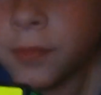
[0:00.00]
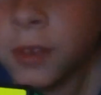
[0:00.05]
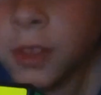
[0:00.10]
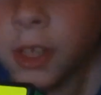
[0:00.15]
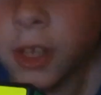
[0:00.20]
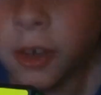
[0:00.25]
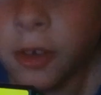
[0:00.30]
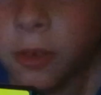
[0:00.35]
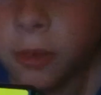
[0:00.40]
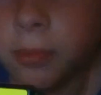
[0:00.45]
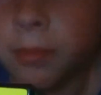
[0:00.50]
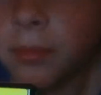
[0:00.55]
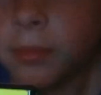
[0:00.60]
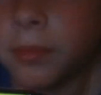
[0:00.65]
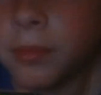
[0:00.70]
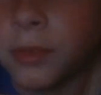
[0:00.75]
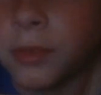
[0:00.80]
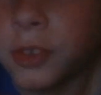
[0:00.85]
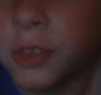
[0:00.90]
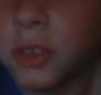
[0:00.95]
There.
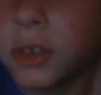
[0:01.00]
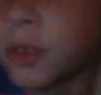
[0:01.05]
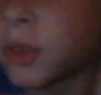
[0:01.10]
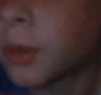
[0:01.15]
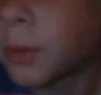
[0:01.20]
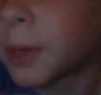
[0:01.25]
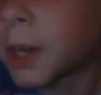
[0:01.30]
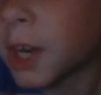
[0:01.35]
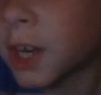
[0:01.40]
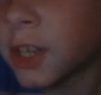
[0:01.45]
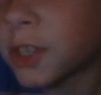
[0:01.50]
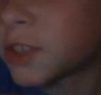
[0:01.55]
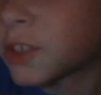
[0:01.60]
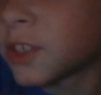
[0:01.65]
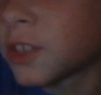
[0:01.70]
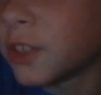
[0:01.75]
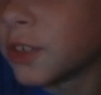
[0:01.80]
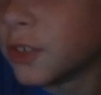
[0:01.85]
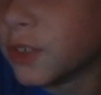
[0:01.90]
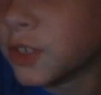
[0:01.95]
You don't know what I just
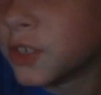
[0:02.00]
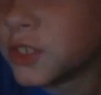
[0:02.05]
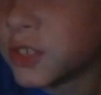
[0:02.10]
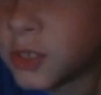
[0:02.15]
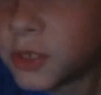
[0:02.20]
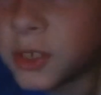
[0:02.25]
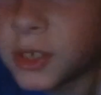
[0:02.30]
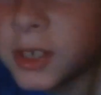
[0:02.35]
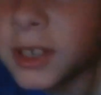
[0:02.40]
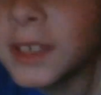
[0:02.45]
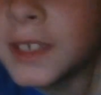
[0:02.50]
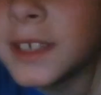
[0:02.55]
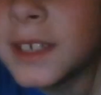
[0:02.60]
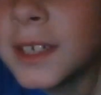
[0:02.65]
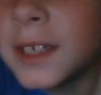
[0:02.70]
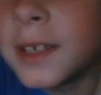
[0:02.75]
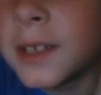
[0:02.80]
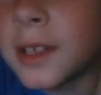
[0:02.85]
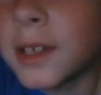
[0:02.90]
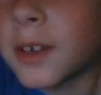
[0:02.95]
did there, did you?
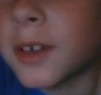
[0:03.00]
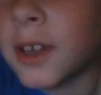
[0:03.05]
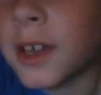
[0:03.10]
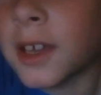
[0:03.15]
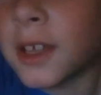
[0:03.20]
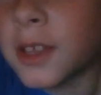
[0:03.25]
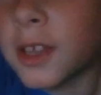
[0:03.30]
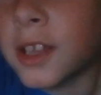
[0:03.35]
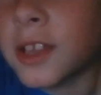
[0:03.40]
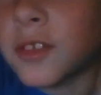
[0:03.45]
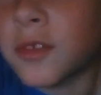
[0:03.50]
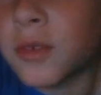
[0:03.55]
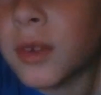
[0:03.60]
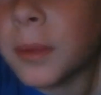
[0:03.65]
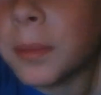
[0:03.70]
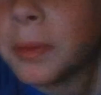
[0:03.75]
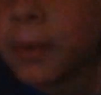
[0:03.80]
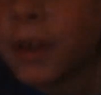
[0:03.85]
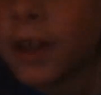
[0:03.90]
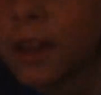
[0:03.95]
Okay, let's
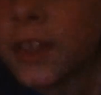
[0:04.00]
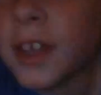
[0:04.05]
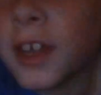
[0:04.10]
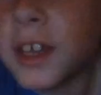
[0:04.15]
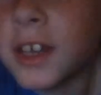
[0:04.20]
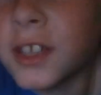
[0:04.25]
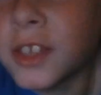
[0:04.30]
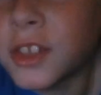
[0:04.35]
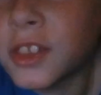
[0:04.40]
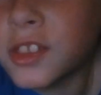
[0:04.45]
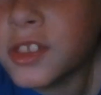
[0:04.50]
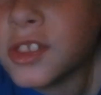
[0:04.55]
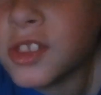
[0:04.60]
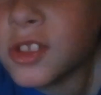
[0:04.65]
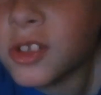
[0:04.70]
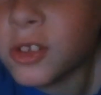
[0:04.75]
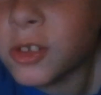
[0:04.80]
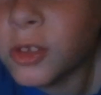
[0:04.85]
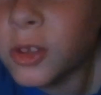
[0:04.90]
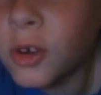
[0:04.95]
replay that in
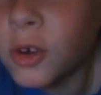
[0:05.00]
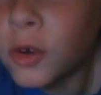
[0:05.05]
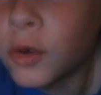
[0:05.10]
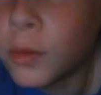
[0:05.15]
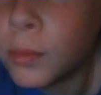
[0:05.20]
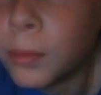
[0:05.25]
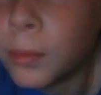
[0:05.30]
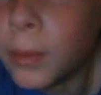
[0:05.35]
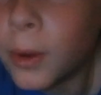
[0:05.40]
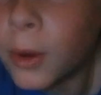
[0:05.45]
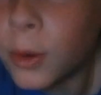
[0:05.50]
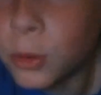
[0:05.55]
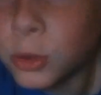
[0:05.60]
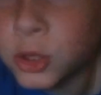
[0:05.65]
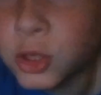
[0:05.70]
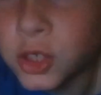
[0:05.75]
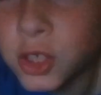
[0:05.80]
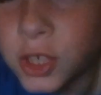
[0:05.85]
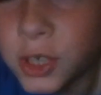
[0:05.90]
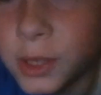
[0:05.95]
slow
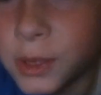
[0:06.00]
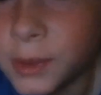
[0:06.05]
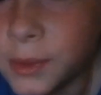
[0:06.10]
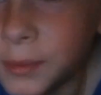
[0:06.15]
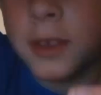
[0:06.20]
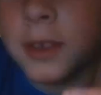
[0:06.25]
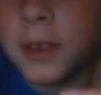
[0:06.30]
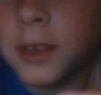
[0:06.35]
motion.